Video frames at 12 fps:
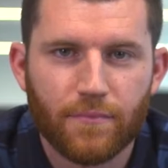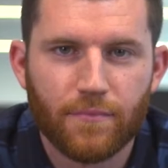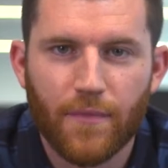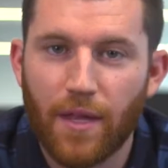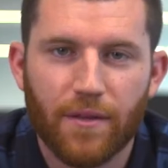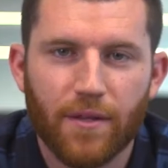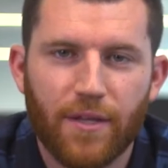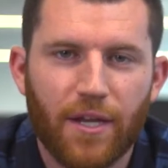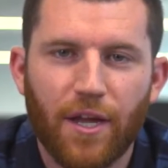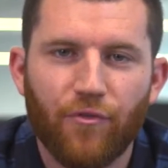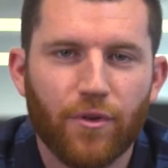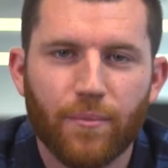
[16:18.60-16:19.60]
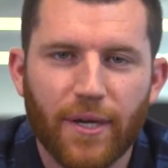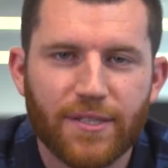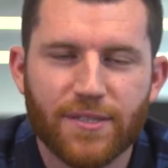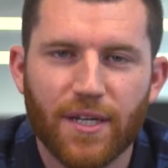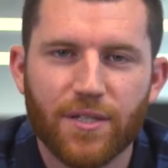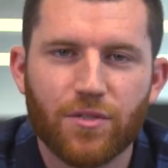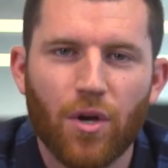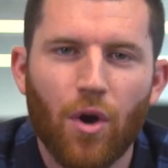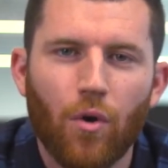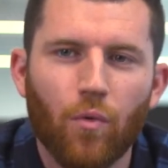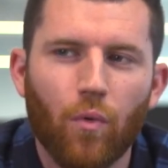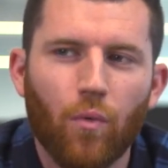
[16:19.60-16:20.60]
Yeah, that definitely makes sense.
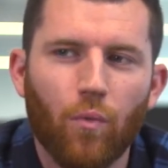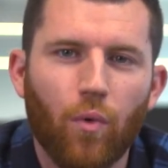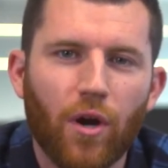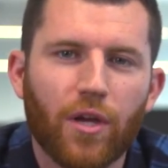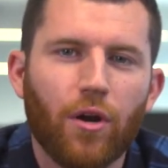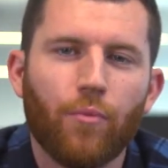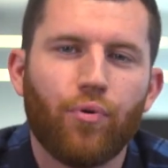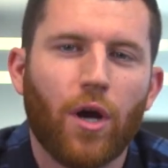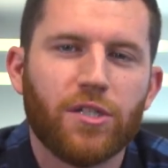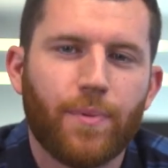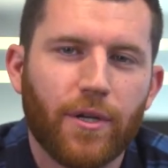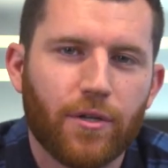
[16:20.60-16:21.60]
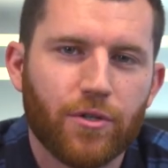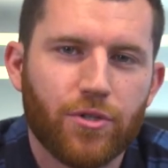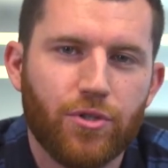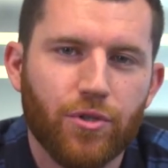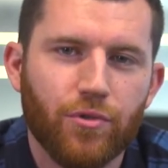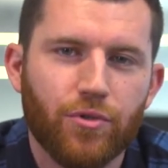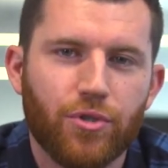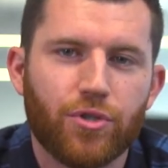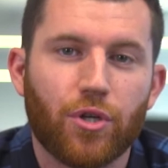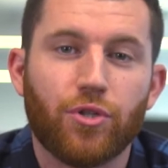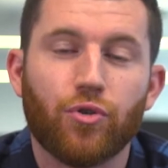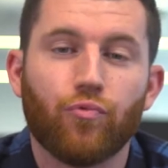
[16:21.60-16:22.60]
What can our prospectors do to
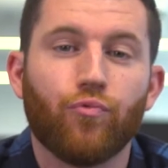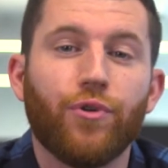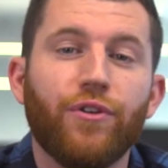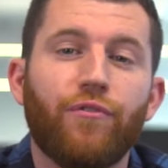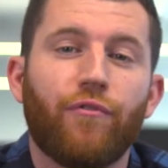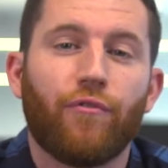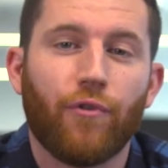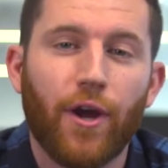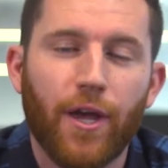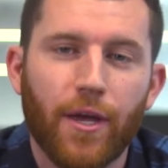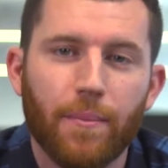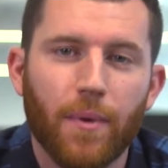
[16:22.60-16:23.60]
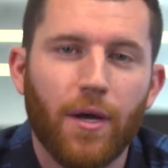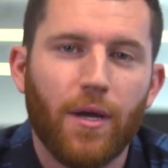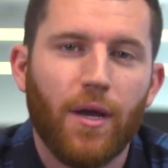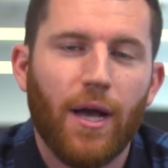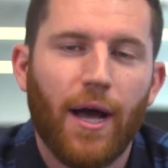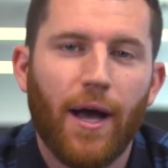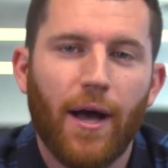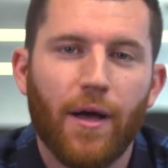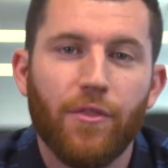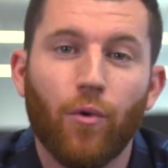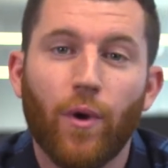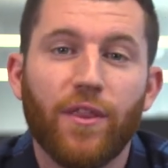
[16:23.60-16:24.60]
start to reframe
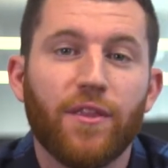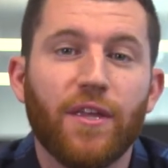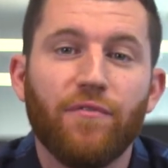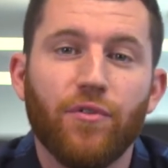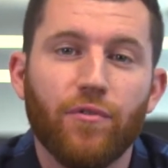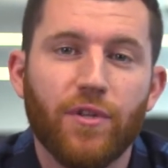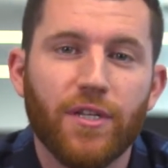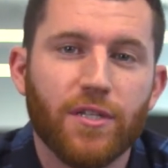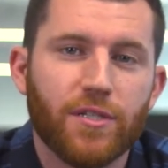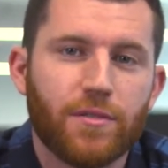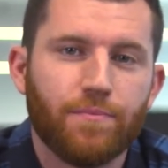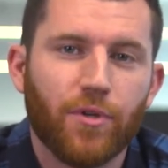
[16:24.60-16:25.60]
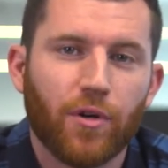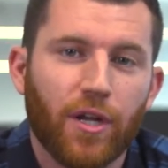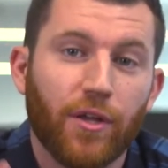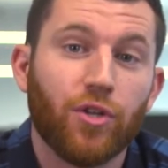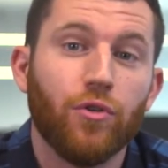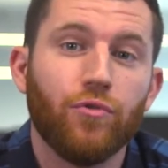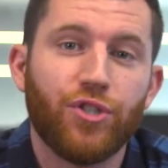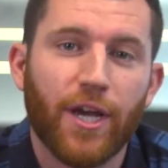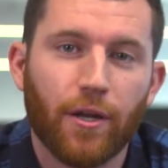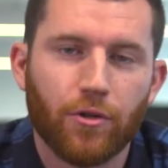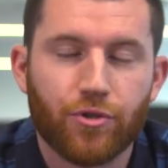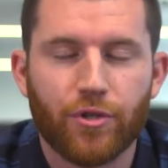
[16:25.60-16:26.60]
the way that they view these, kind of like new
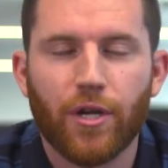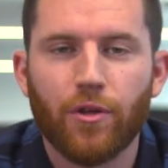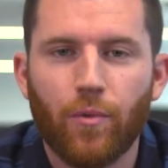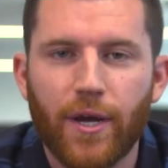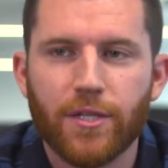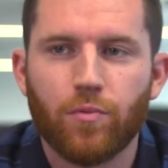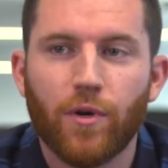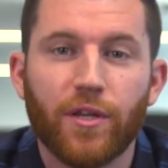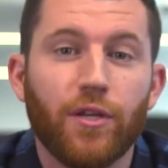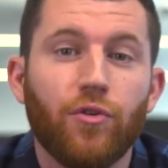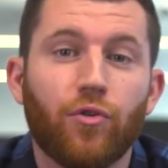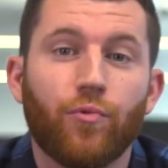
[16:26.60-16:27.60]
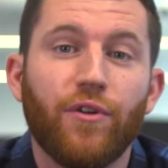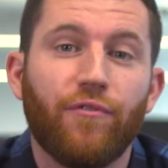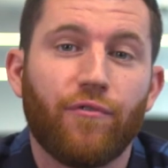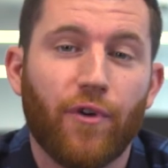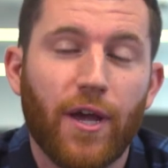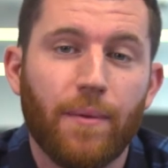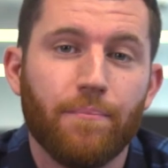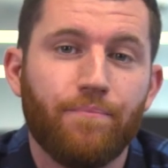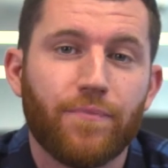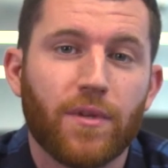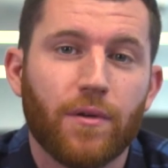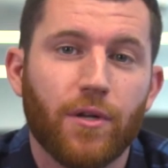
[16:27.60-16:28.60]
channels, or in other ways, what can they do to reframe,
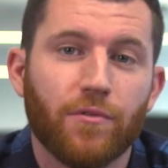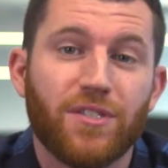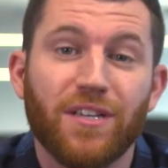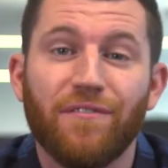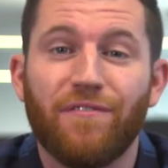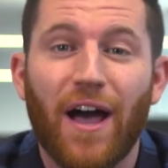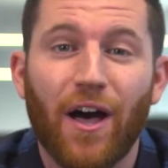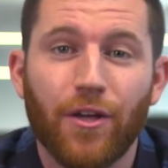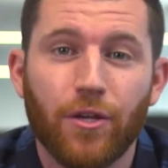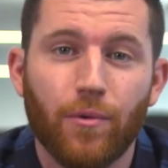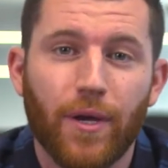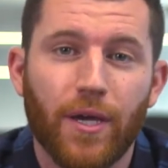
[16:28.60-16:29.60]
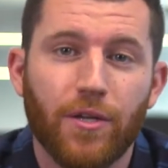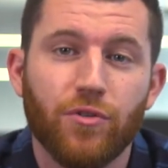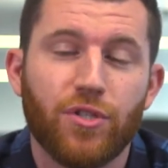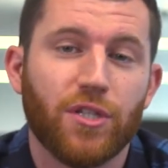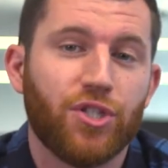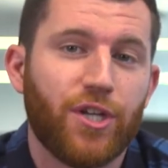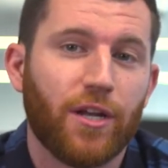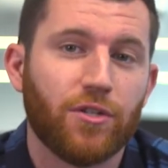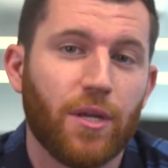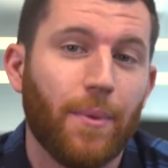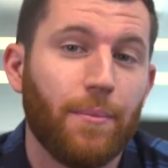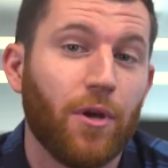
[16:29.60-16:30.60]
seeing value in using these
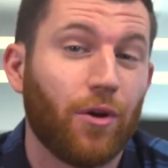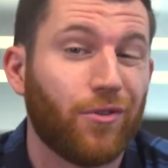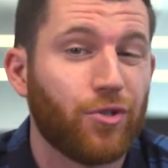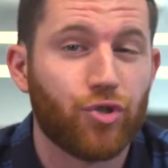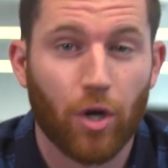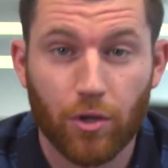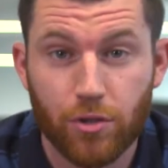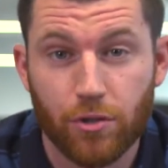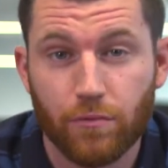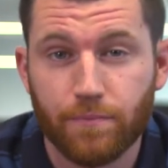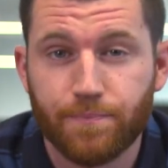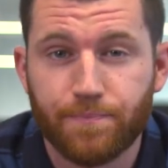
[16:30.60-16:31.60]
channels that maybe aren't their strong suit?